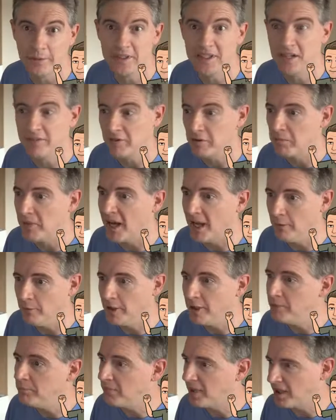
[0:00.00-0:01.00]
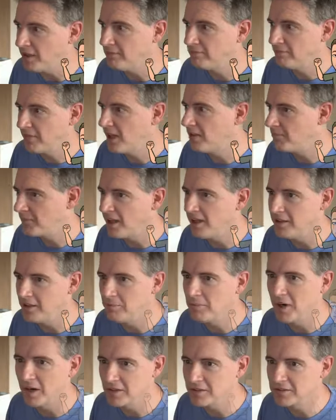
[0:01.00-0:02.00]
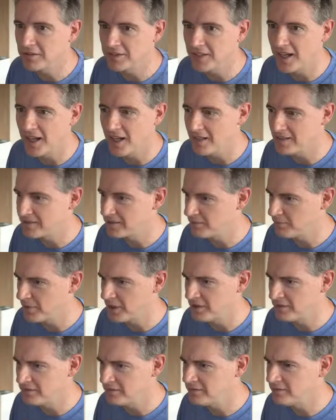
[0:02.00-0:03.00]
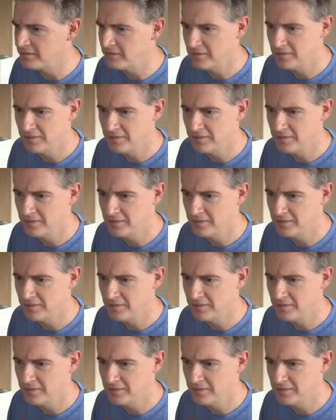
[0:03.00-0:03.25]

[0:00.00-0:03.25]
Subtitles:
would never buy one, but I'm kind of partial to Aston Martin.